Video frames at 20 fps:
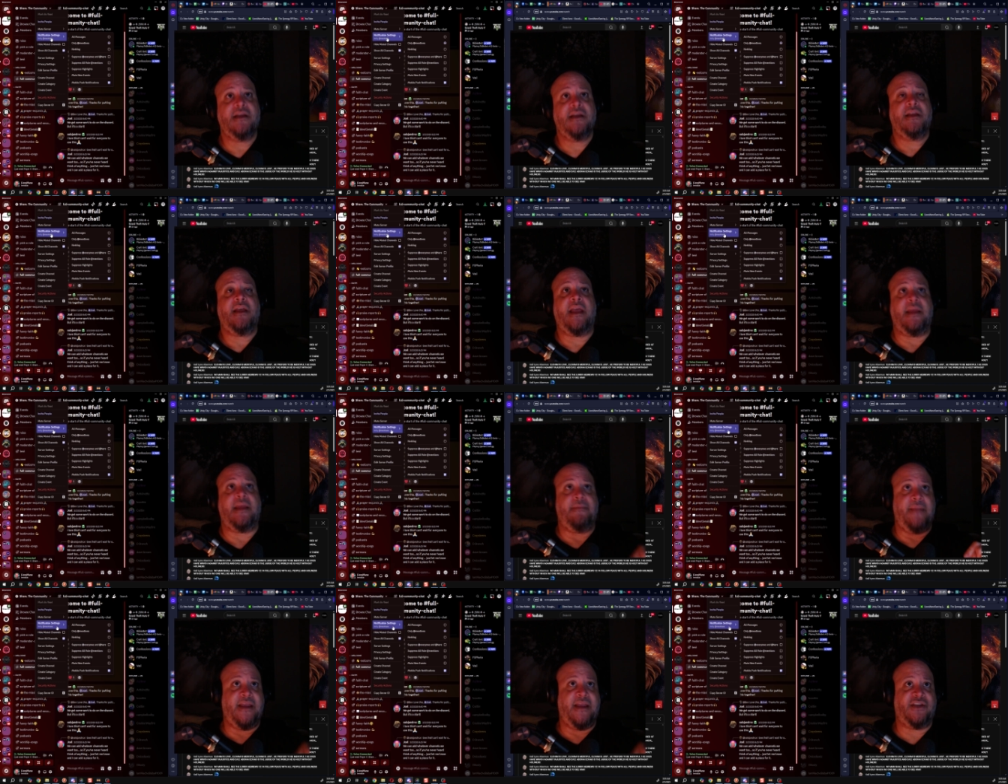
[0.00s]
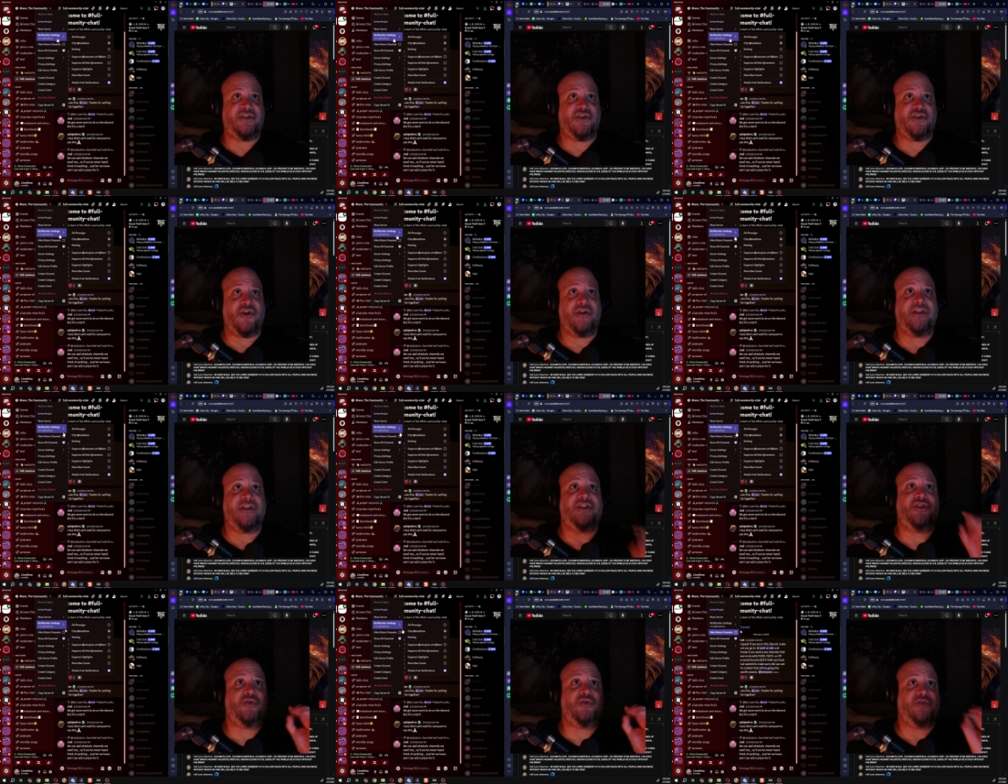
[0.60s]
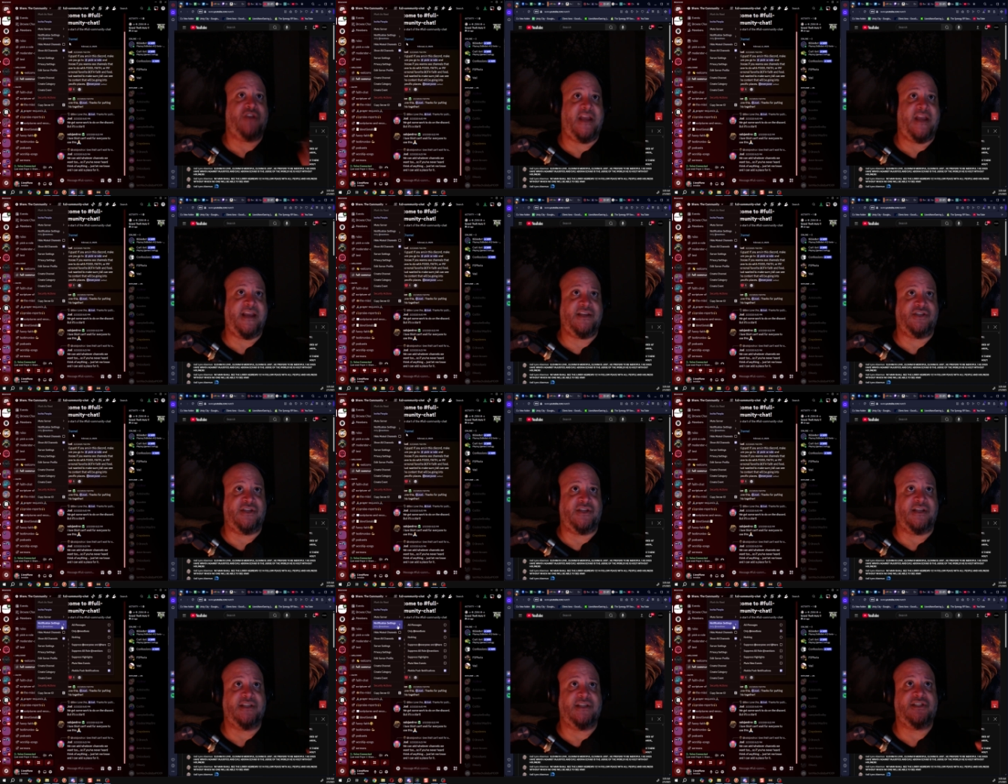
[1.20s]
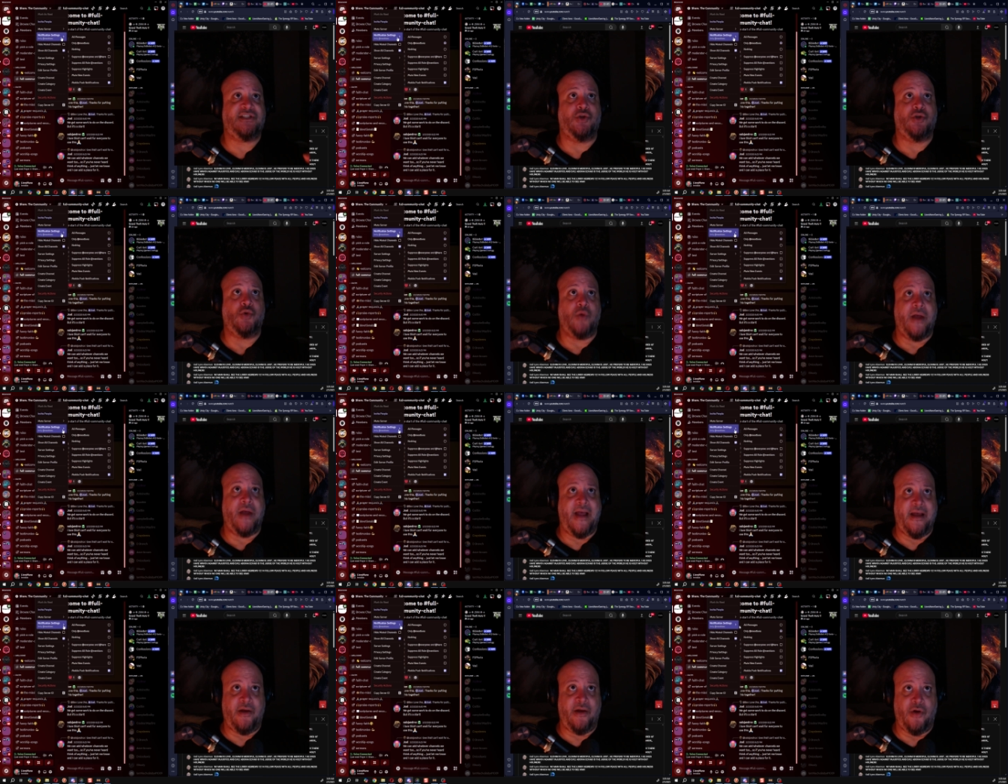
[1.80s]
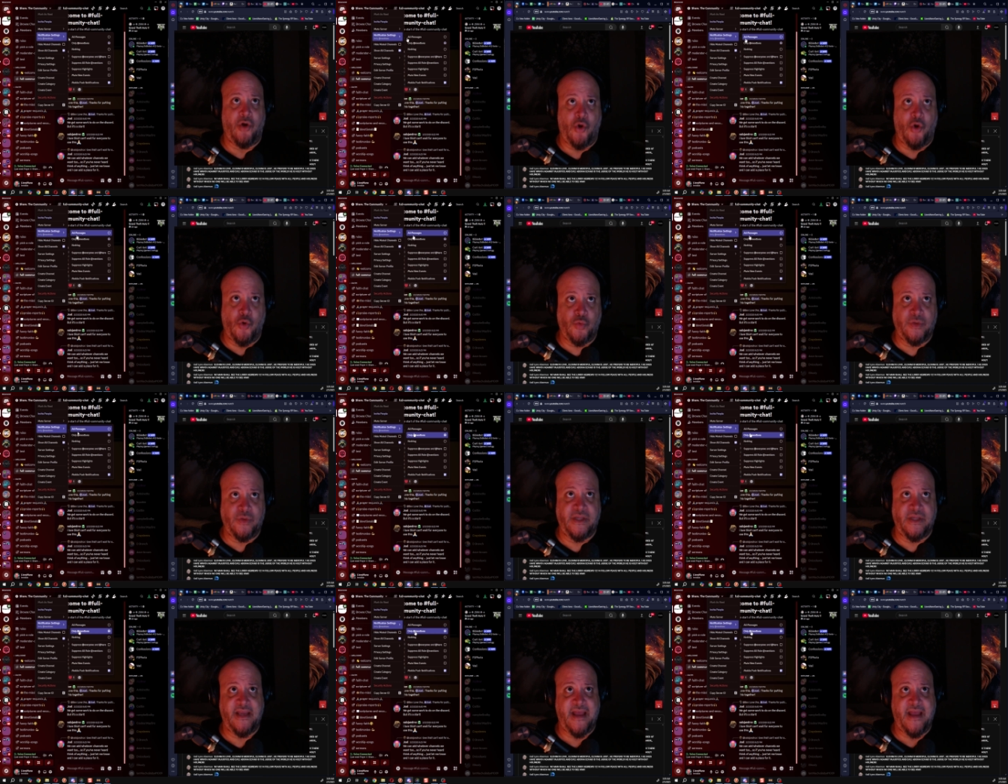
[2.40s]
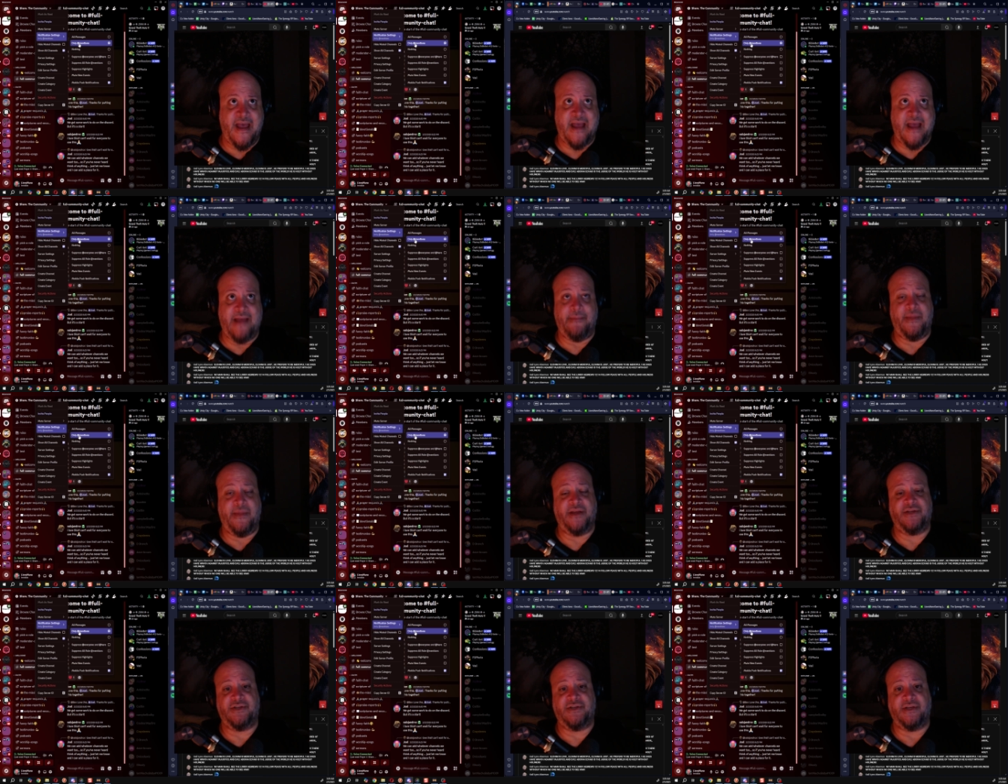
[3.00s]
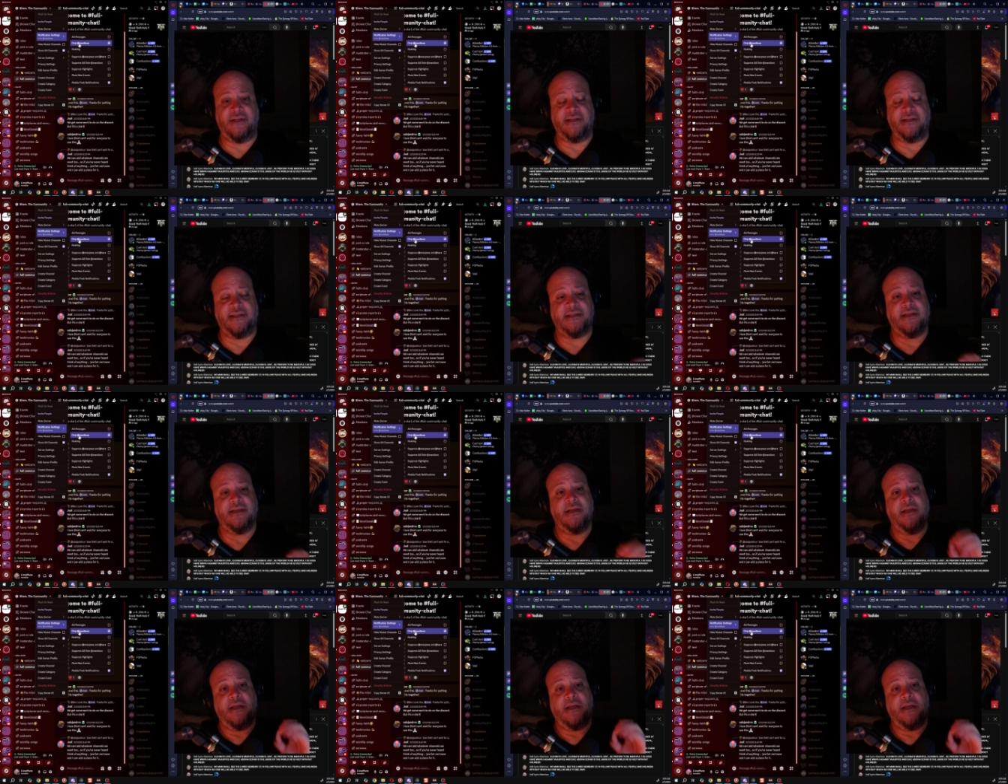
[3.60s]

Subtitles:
and make sure that you change it to only at mentions.